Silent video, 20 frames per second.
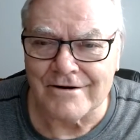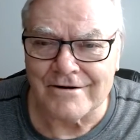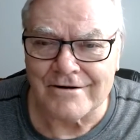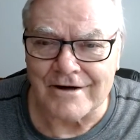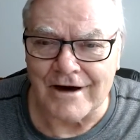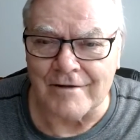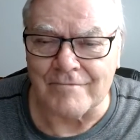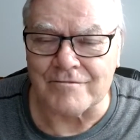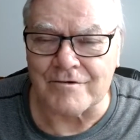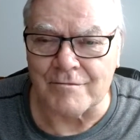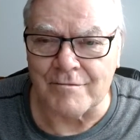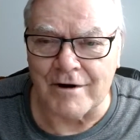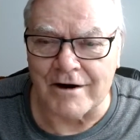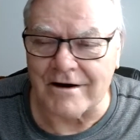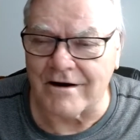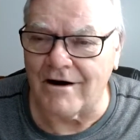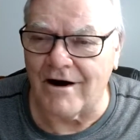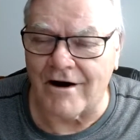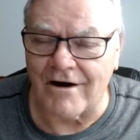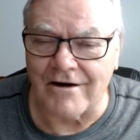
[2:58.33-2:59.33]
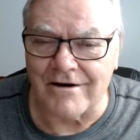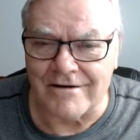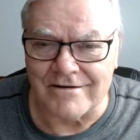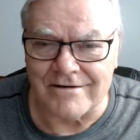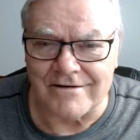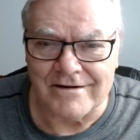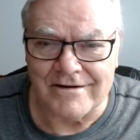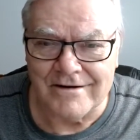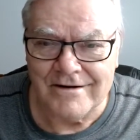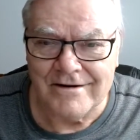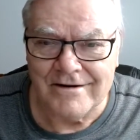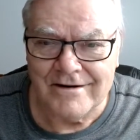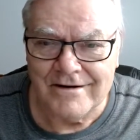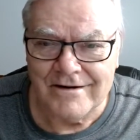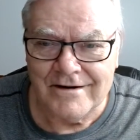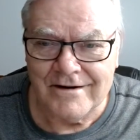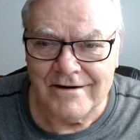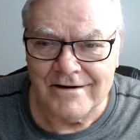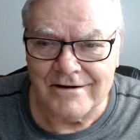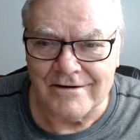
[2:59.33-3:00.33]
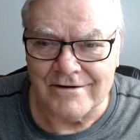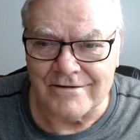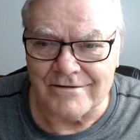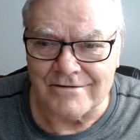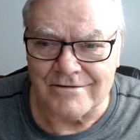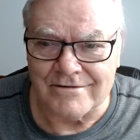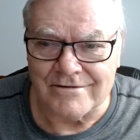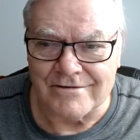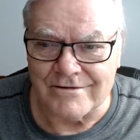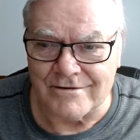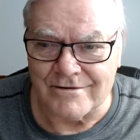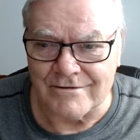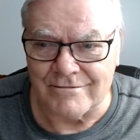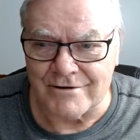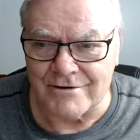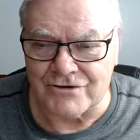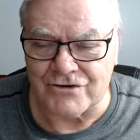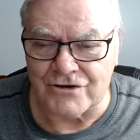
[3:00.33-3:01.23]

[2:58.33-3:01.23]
came to my car, and, and uh, when she